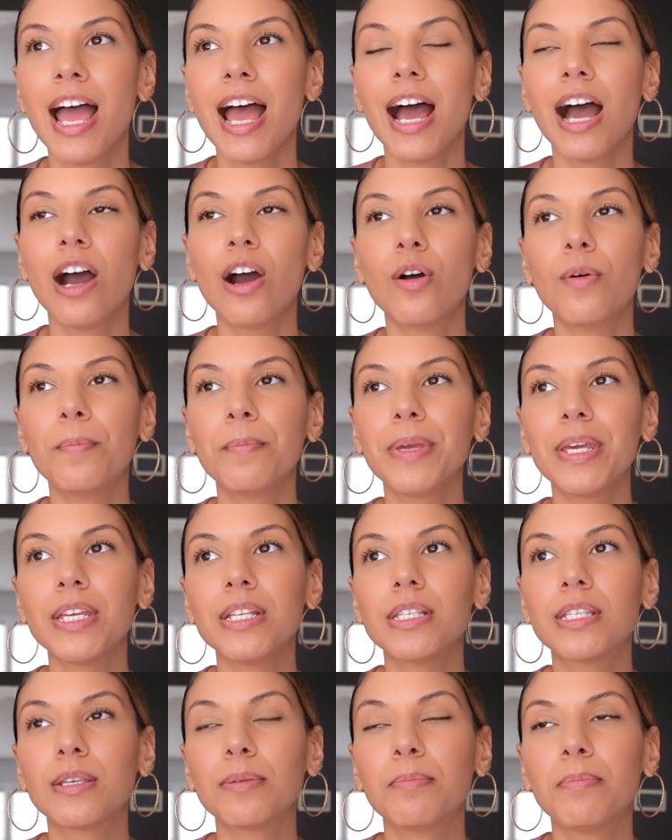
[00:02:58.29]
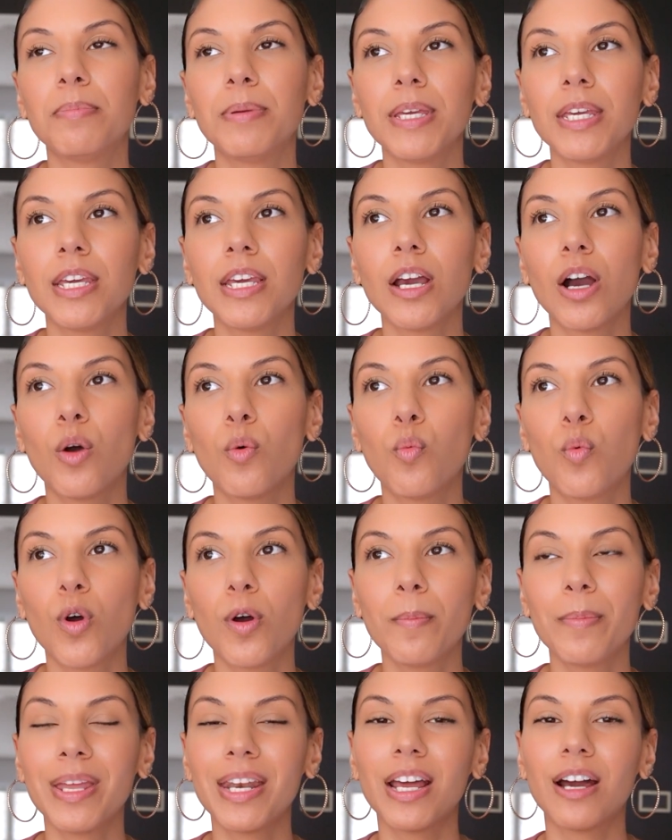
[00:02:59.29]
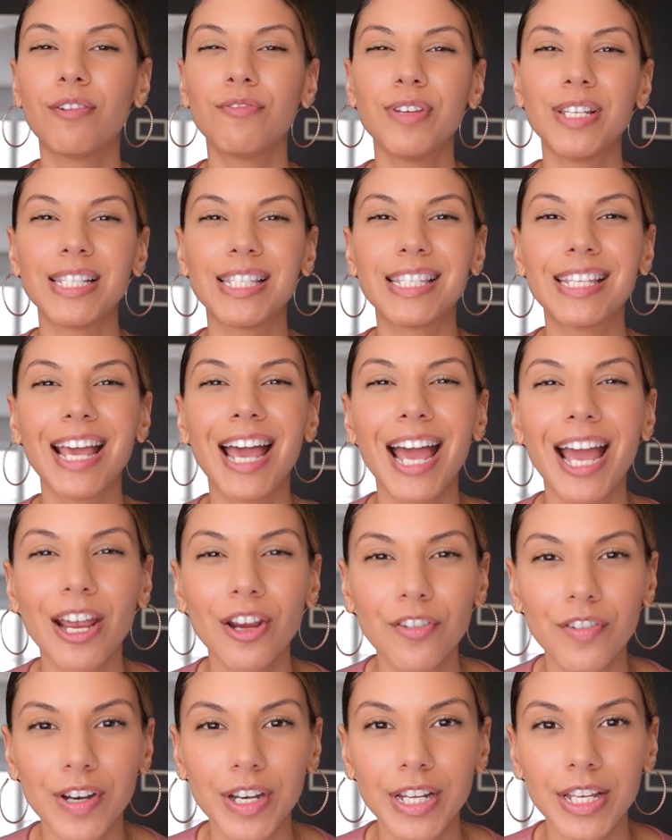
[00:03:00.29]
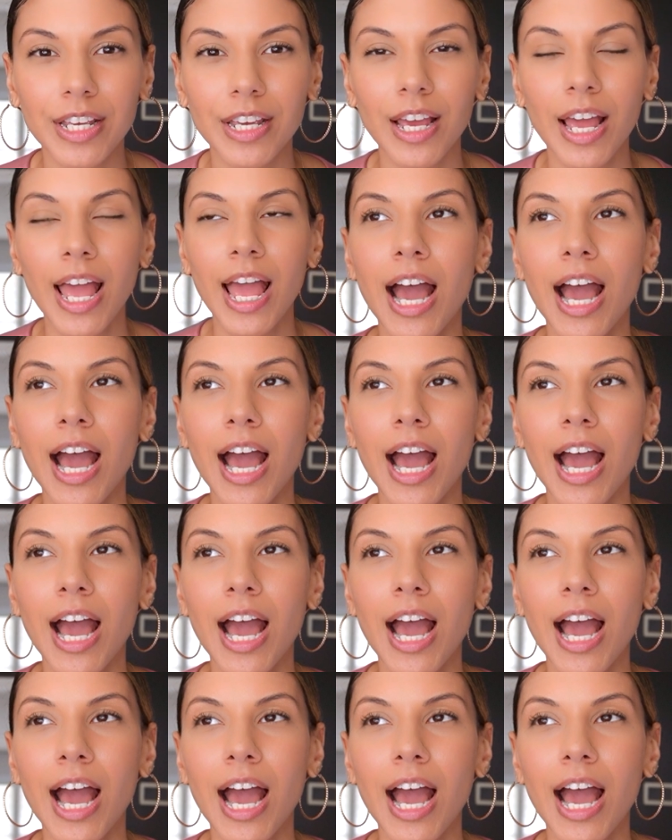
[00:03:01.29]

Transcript: help me to be a woman of integrity.